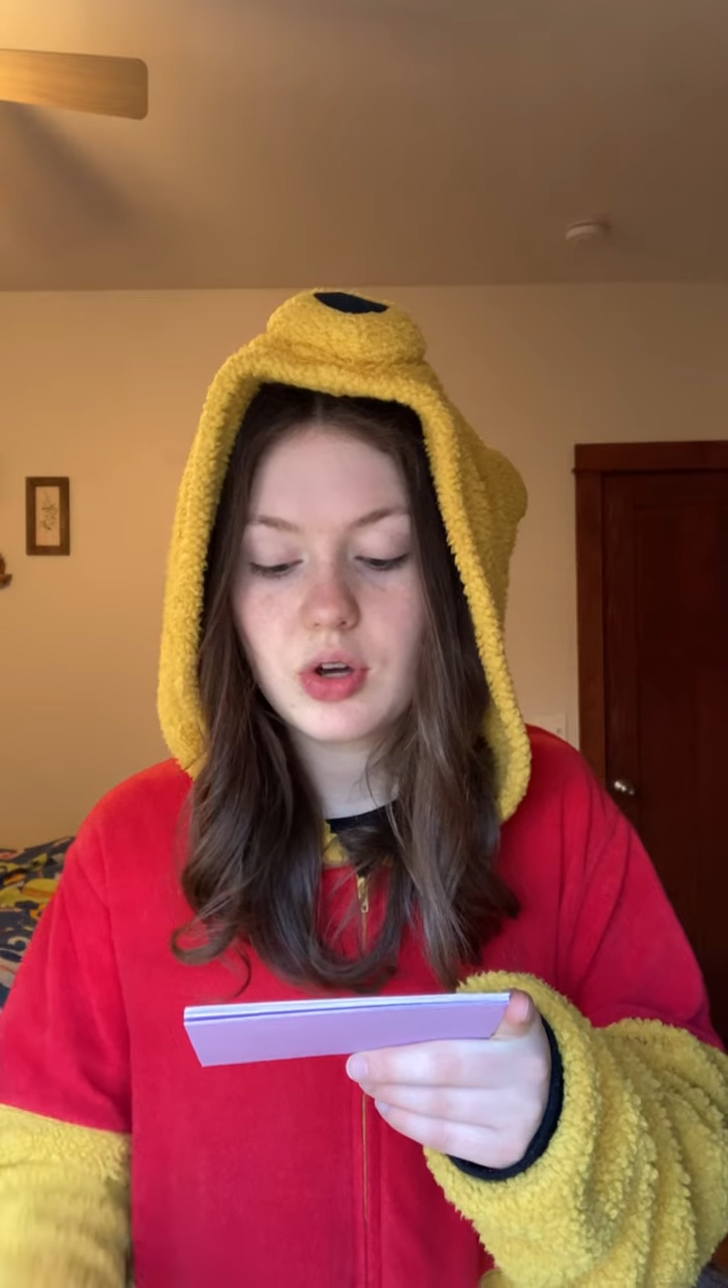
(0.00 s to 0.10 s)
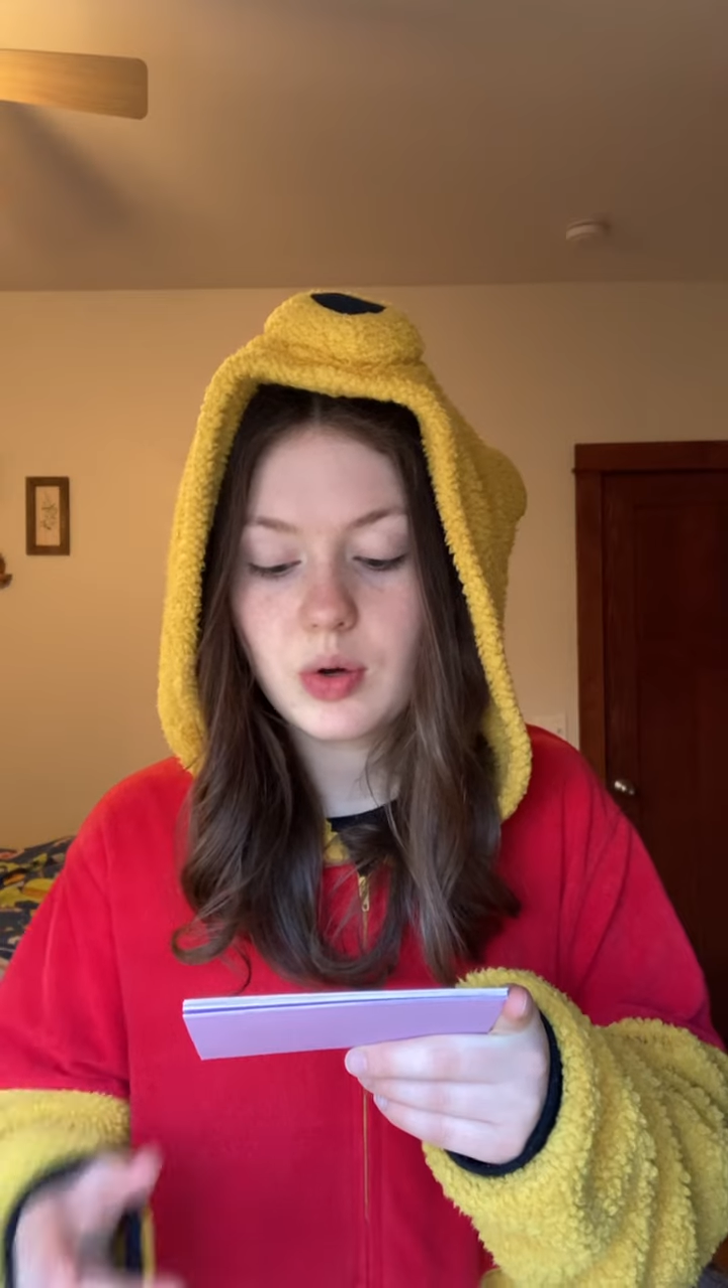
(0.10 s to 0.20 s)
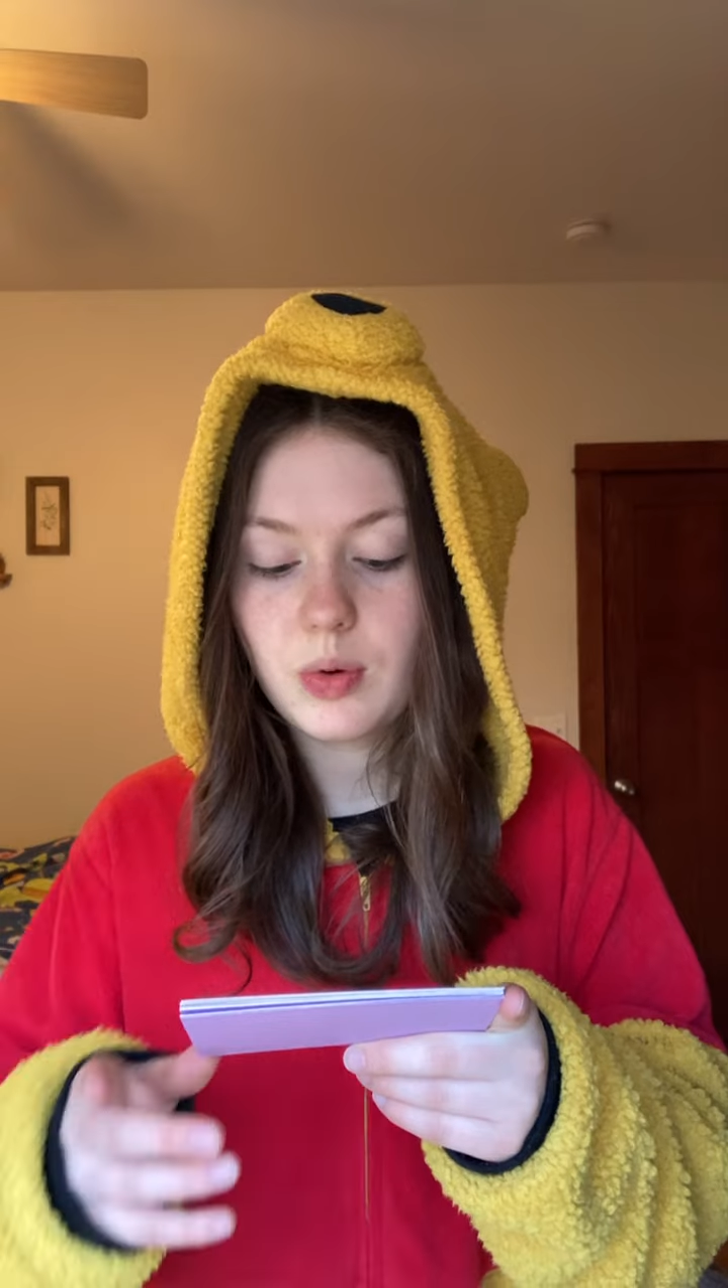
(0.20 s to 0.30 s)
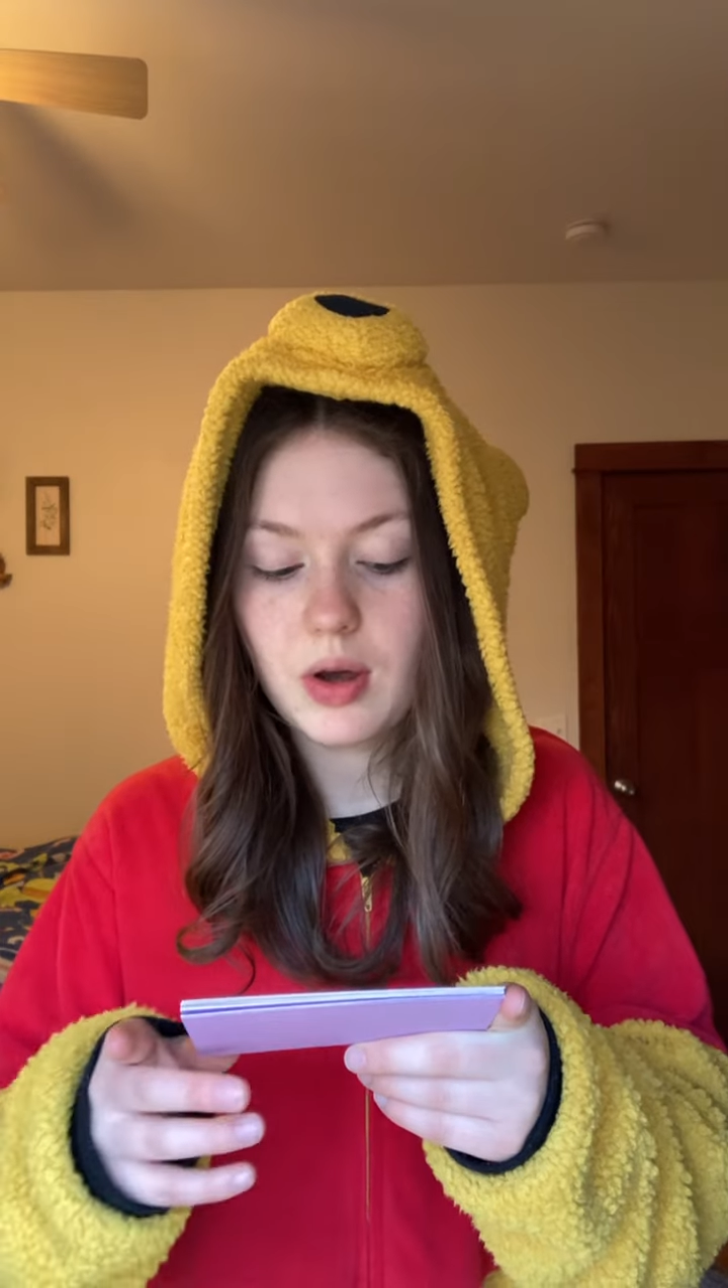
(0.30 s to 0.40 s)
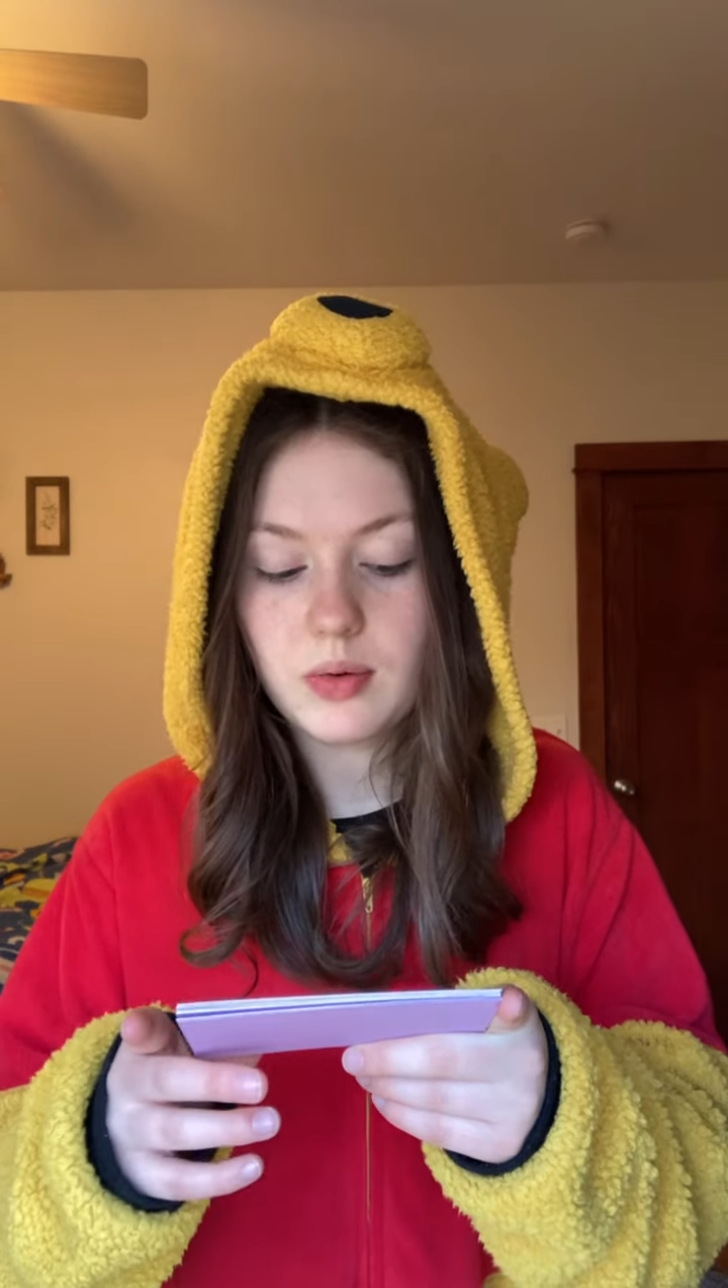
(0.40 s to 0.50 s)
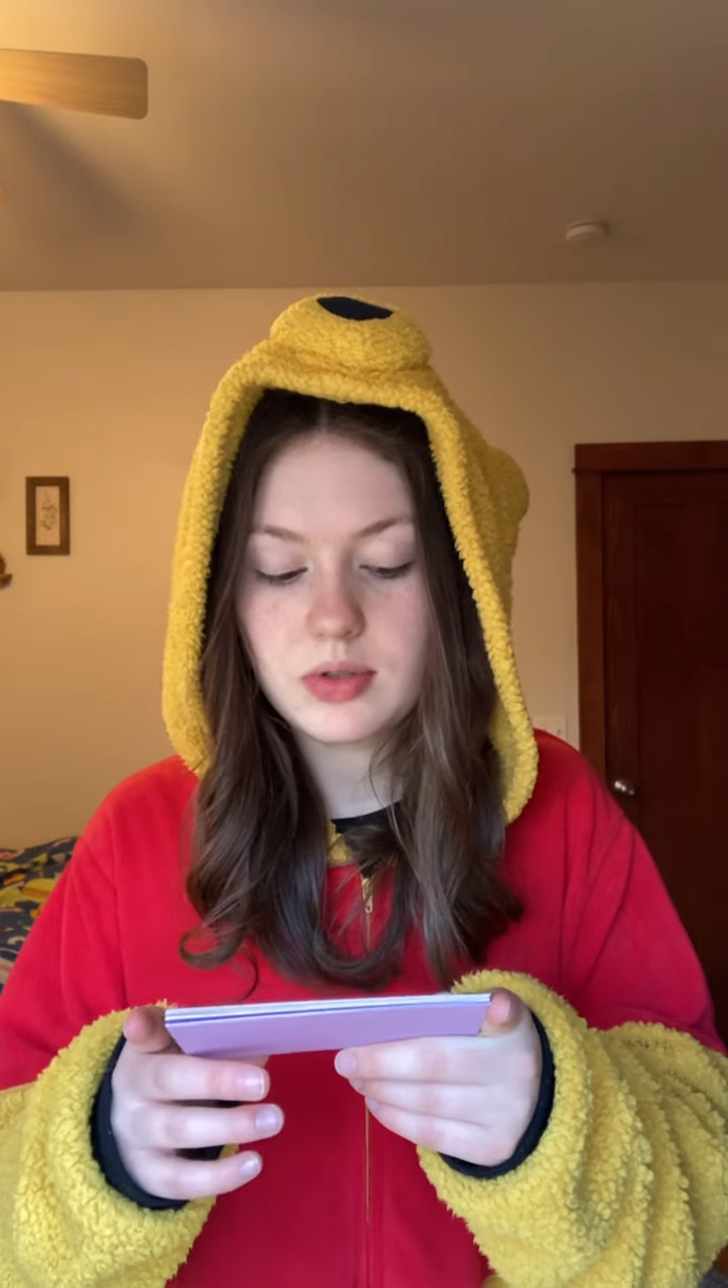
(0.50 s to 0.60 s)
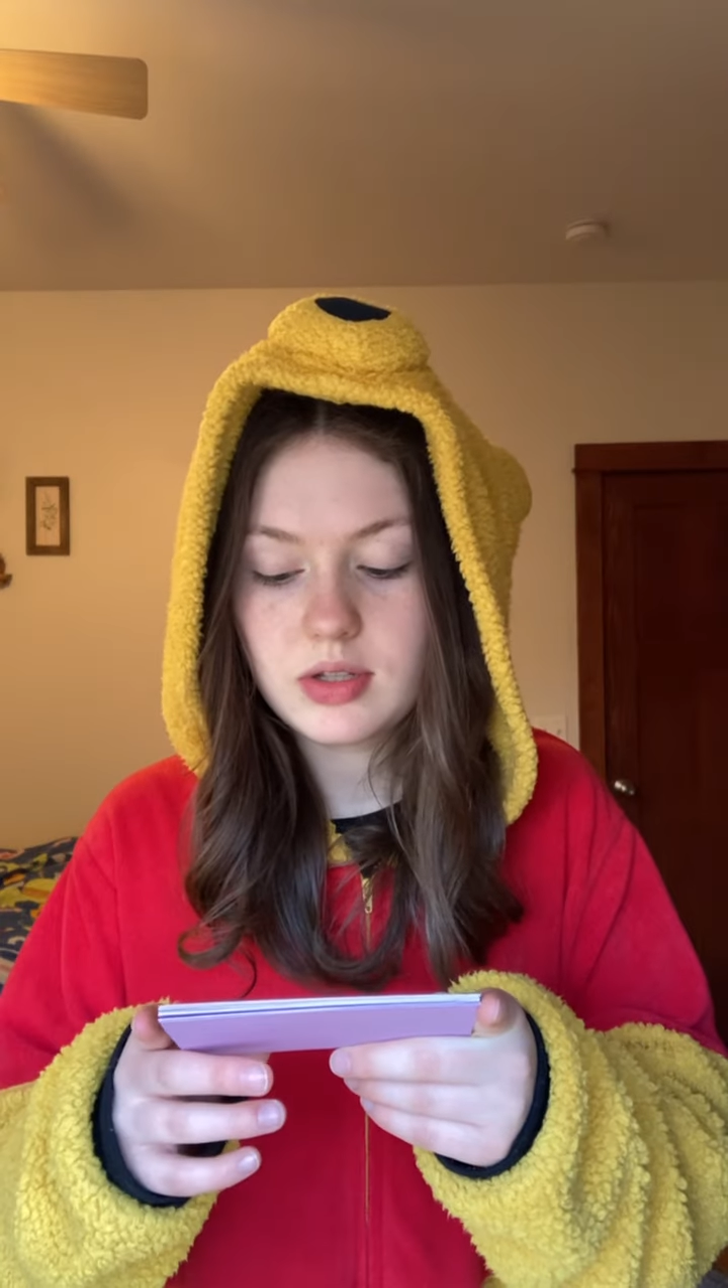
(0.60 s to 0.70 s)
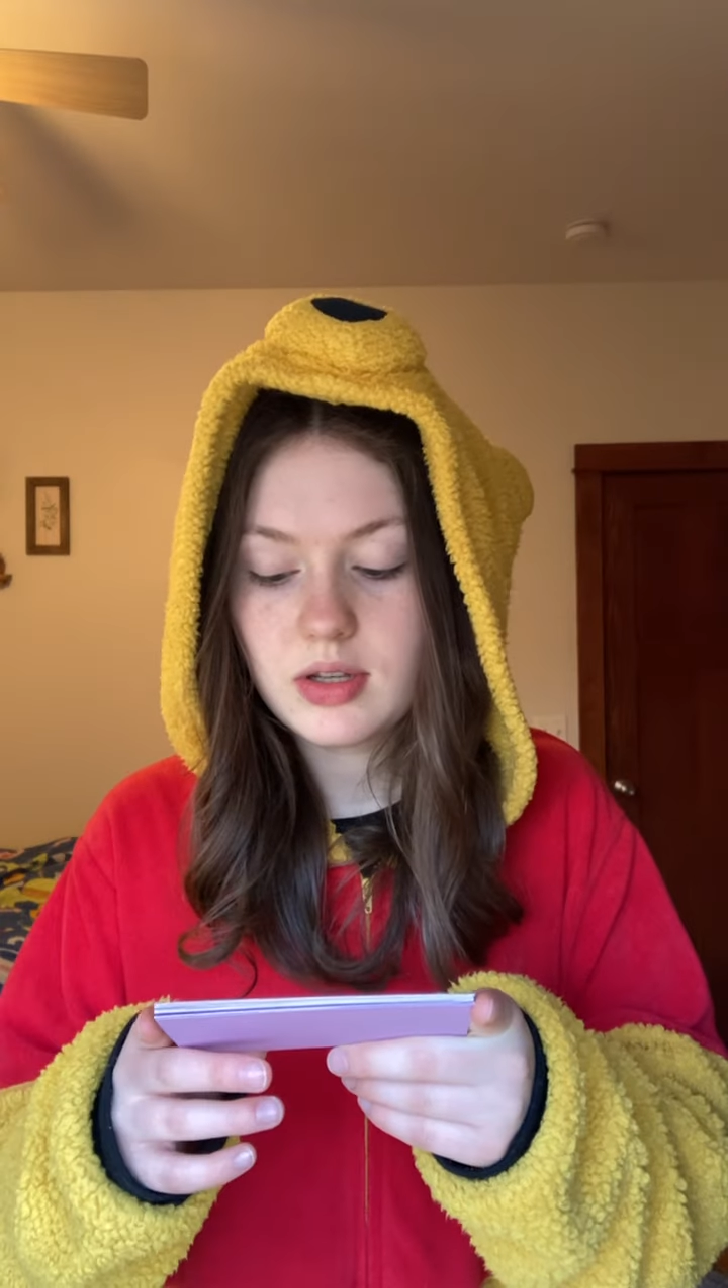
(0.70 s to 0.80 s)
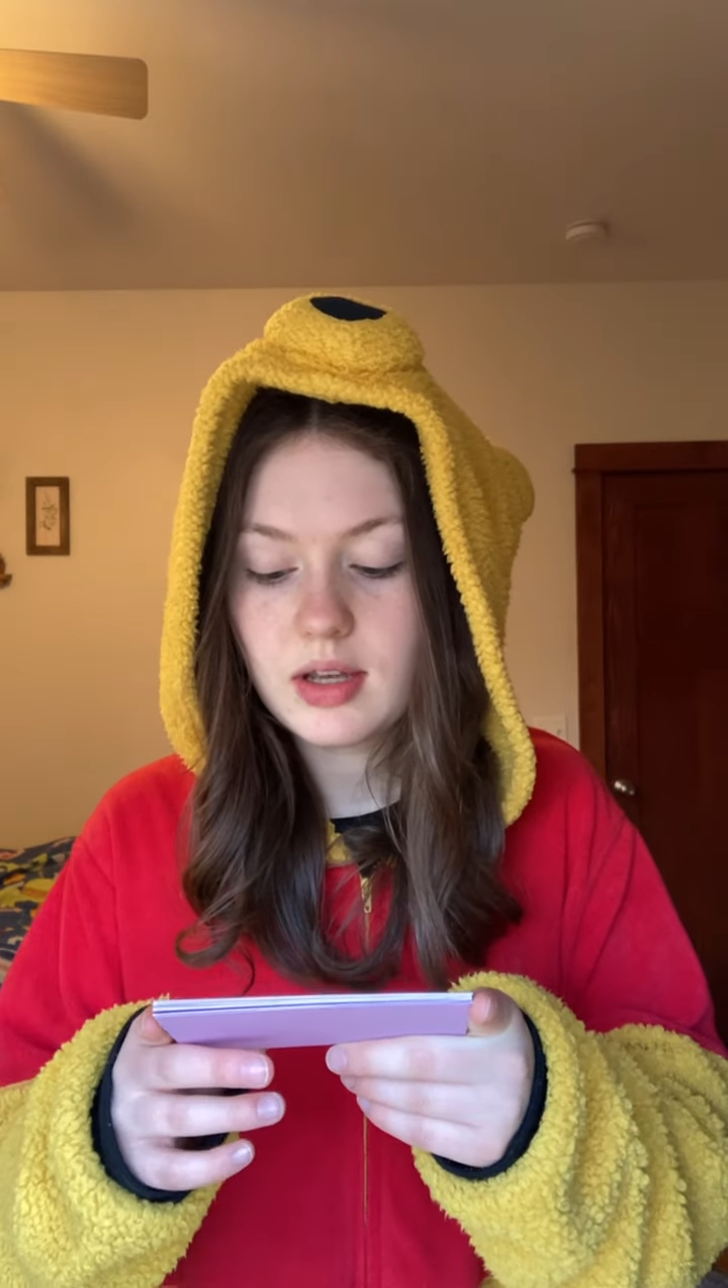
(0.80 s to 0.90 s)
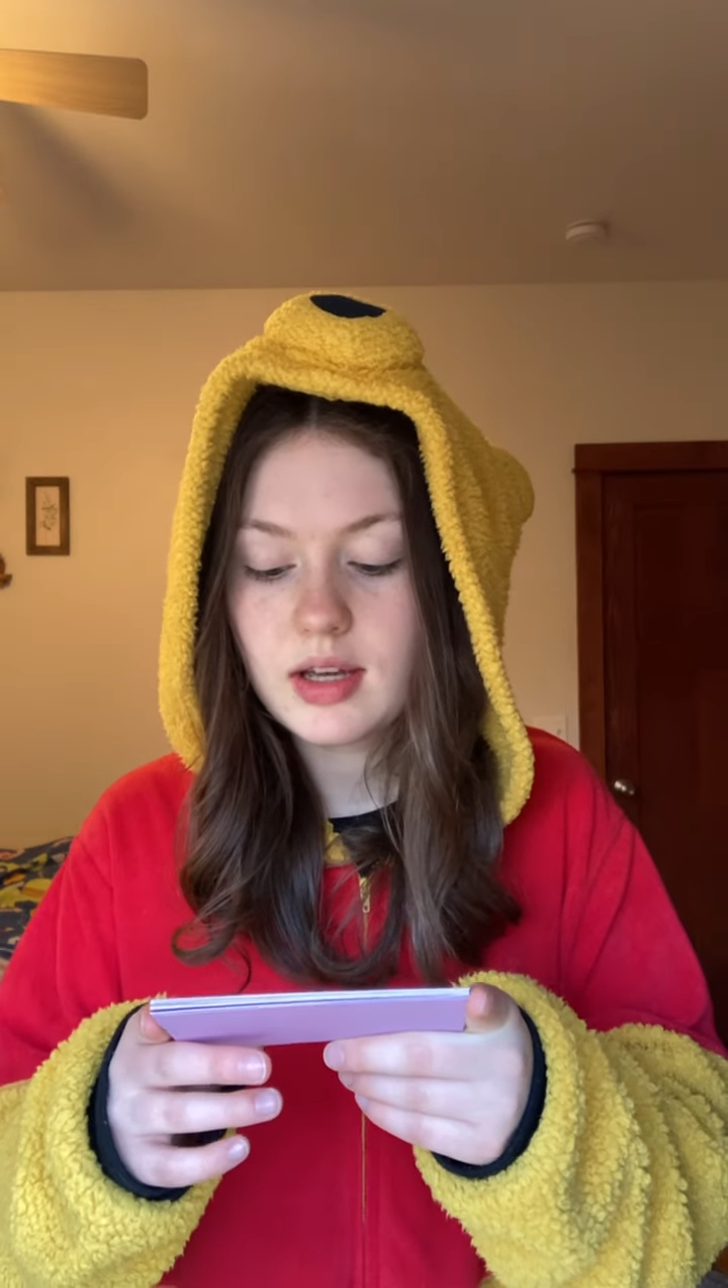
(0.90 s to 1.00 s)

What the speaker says: quote,